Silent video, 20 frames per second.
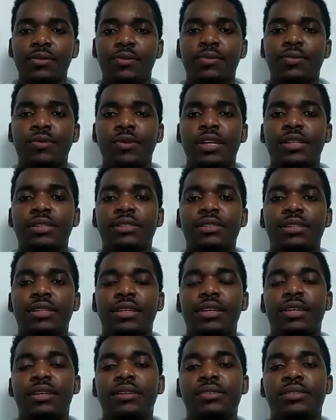What
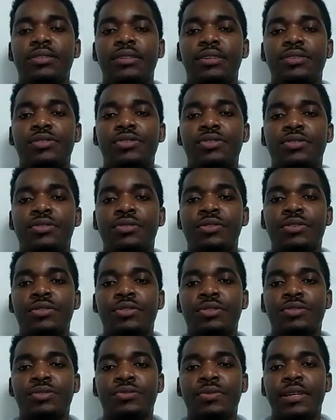is
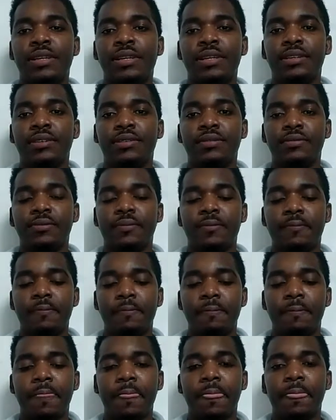scrotal swelling?
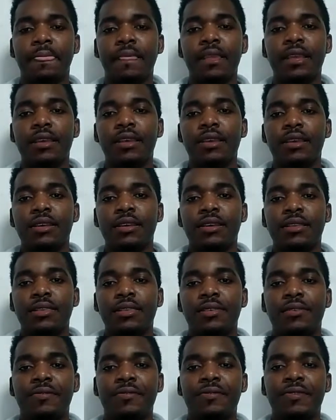
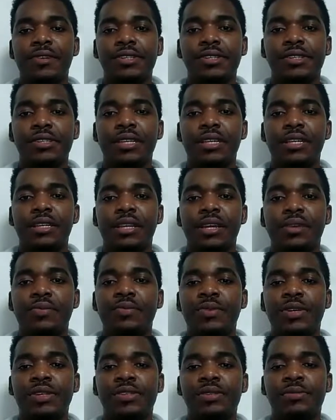The first thing that
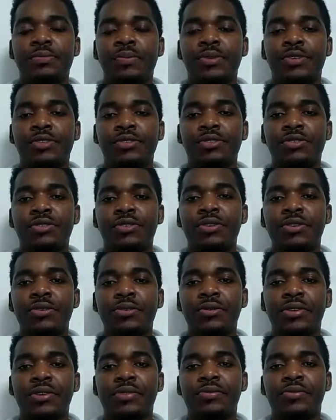we are supposed to
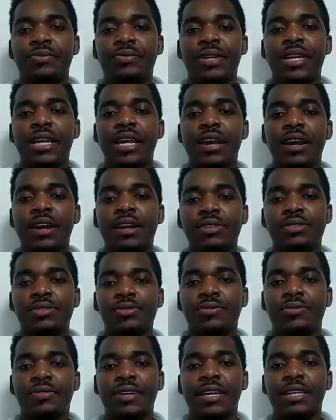know, if we are
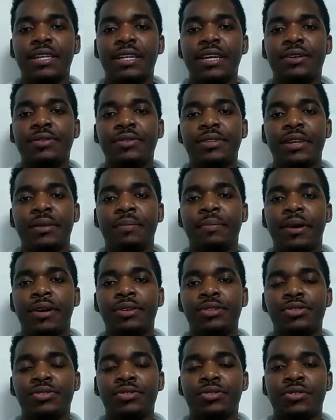to find out
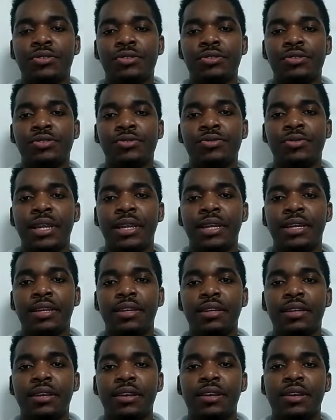about scrotal
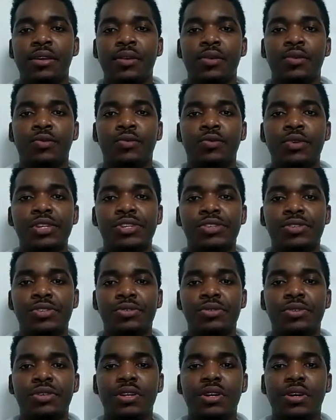swelling, we
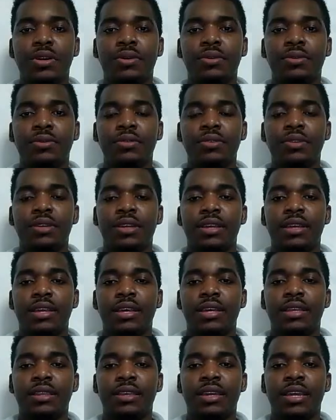should know
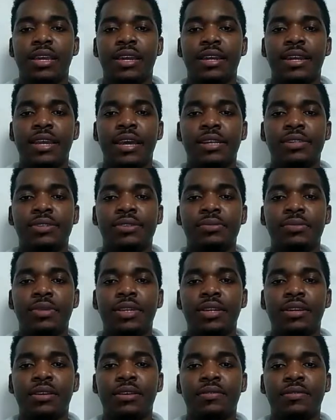the
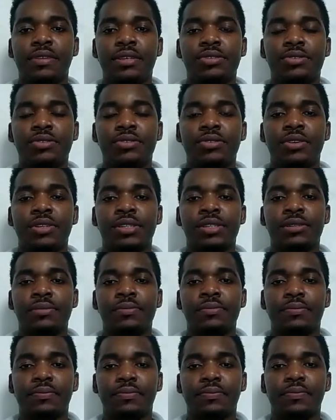anatomy of the
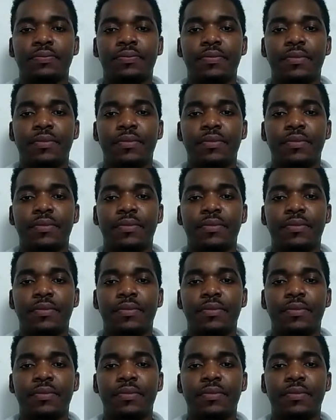scrotum.